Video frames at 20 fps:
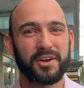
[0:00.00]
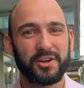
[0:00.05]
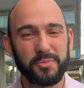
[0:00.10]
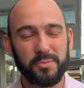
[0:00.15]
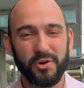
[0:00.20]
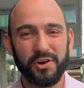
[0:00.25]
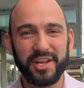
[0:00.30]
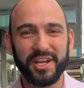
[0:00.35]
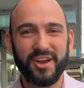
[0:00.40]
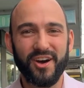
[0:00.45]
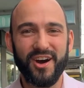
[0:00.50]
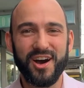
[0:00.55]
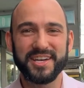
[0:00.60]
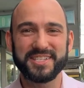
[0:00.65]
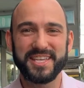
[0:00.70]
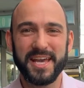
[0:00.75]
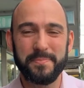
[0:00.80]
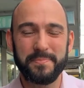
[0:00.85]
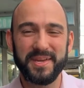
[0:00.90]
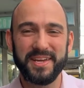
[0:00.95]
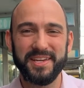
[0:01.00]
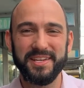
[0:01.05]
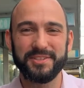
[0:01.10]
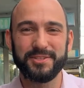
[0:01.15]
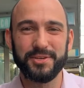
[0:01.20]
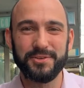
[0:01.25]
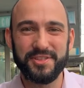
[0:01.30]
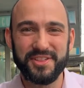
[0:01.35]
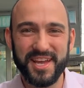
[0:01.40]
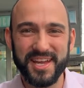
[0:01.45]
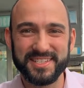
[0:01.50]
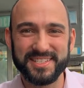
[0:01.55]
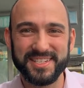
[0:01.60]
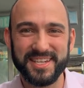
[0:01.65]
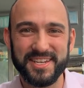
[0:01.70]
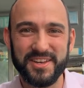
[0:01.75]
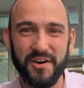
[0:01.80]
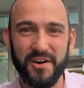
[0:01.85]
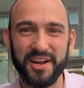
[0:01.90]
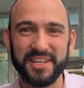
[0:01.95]
Good morning, guys. Happy
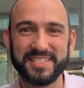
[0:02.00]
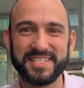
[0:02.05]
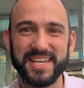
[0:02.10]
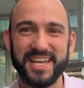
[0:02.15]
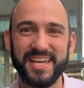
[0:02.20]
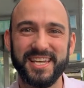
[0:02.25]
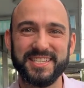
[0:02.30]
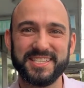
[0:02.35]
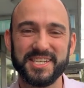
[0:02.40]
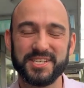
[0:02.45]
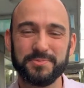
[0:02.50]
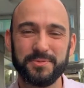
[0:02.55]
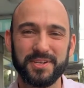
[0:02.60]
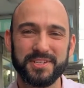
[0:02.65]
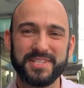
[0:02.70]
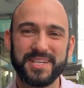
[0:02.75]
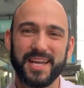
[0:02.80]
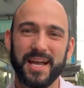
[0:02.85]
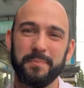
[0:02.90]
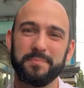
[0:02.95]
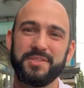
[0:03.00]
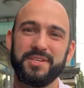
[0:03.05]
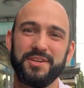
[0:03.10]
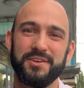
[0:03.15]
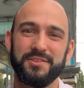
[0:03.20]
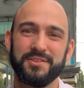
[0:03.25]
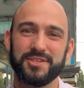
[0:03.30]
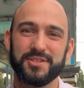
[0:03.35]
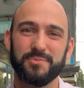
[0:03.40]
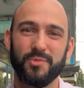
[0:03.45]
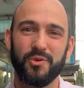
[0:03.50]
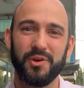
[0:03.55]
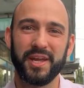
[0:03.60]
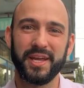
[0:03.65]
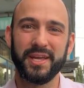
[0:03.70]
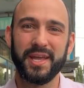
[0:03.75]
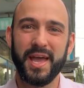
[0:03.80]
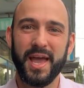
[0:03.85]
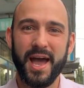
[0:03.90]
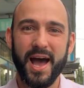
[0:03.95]
2019. Just wanted to come to you this
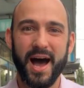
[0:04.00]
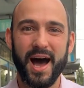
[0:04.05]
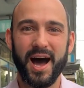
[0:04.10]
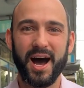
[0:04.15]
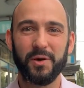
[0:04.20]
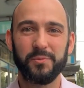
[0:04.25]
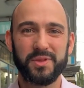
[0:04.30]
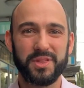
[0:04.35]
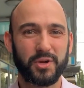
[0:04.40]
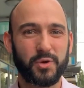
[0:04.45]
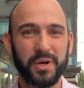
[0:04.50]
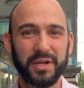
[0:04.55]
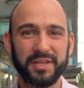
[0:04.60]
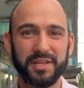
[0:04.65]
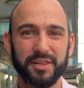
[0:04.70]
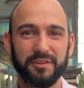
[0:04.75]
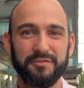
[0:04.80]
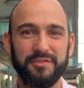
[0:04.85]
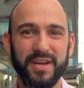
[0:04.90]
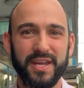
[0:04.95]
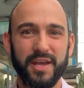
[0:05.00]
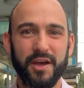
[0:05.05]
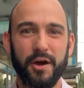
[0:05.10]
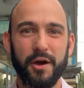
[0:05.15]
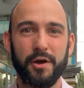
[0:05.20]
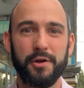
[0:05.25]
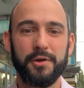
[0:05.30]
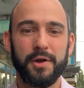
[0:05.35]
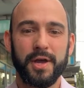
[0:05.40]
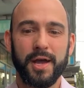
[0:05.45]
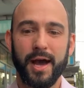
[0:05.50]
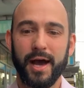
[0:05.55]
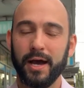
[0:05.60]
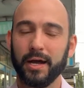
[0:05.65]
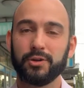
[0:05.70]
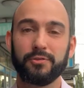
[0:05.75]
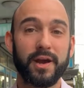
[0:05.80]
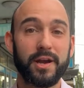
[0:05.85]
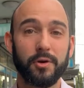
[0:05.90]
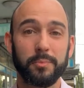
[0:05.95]
morning with a quick little video.
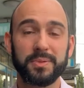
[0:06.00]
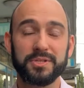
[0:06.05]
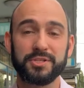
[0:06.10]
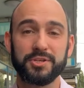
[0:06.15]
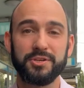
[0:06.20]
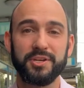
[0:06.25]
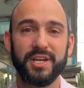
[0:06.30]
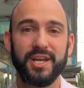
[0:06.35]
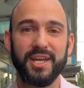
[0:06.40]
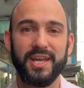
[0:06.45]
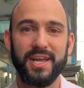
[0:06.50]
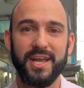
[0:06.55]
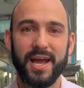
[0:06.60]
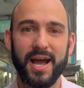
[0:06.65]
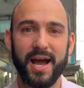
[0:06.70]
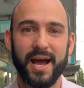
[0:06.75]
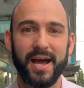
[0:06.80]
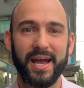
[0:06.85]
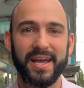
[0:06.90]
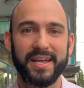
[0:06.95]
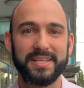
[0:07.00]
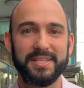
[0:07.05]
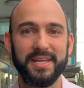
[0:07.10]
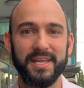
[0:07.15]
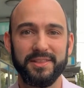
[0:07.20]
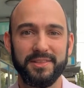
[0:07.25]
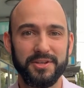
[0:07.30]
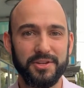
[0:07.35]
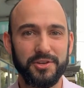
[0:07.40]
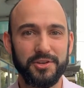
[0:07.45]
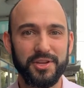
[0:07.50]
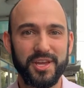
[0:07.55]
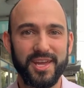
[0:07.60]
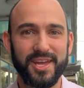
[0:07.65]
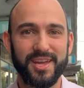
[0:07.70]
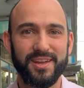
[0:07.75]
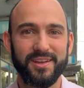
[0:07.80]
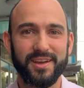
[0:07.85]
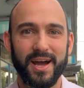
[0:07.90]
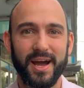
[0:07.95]
Great opportunity in the new
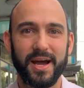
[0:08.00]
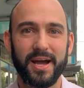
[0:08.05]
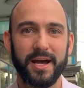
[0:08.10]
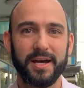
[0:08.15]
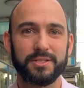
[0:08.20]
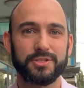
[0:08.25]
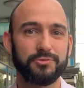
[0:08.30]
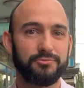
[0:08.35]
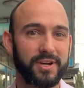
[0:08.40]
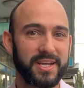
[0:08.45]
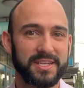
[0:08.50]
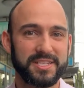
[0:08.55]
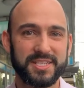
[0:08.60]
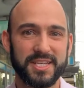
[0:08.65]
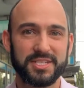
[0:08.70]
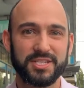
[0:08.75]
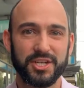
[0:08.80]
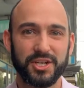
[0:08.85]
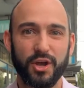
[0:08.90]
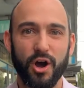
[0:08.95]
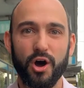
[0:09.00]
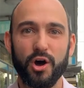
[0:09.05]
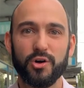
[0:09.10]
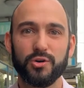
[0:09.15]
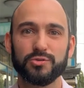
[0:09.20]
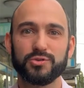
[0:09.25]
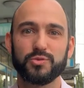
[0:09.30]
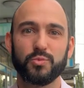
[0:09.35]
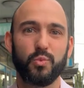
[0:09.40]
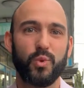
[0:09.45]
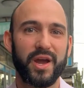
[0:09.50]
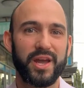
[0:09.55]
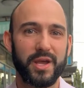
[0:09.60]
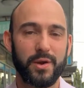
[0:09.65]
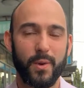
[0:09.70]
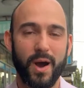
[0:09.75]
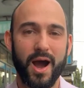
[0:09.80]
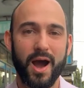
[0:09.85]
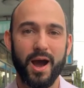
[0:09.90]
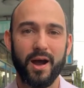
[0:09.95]
year to reassess your goals, where
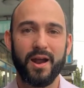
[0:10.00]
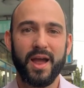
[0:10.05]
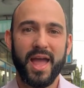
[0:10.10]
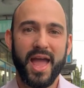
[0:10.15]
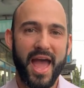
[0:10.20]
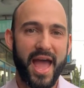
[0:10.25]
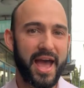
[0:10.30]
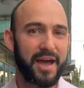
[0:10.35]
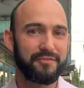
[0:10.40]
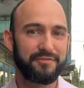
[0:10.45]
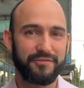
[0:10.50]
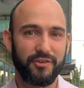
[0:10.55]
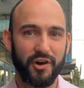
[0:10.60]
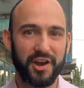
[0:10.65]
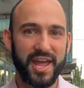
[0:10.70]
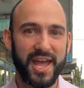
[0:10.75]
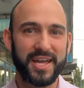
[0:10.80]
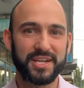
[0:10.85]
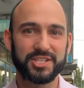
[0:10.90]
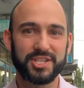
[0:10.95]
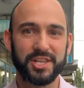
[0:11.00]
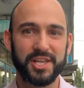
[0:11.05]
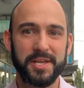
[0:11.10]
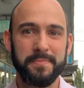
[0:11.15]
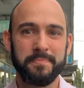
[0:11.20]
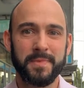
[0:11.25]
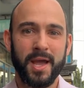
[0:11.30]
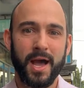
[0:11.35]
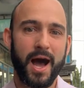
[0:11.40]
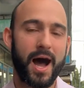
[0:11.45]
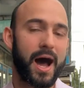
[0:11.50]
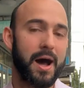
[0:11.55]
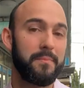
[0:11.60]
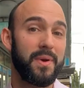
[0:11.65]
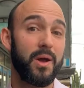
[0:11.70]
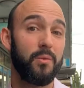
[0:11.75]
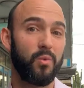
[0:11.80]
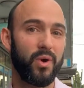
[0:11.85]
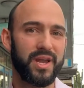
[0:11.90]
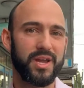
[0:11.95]
you are at financially,
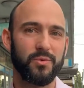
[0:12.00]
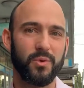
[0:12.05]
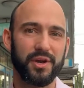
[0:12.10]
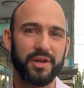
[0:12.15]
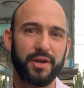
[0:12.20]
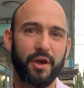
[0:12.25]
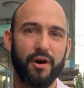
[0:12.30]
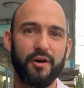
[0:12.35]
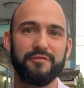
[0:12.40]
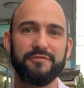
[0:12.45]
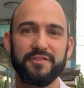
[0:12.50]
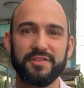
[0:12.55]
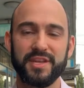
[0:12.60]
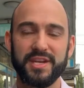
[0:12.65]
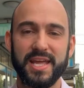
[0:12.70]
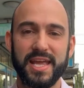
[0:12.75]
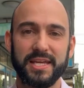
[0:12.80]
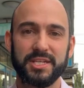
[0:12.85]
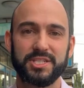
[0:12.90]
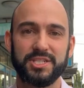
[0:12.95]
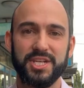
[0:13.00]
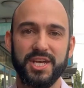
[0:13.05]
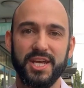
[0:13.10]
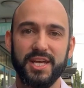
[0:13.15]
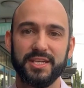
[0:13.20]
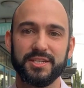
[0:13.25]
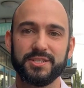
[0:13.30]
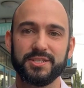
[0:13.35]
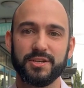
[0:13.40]
and where you want to go for the next year.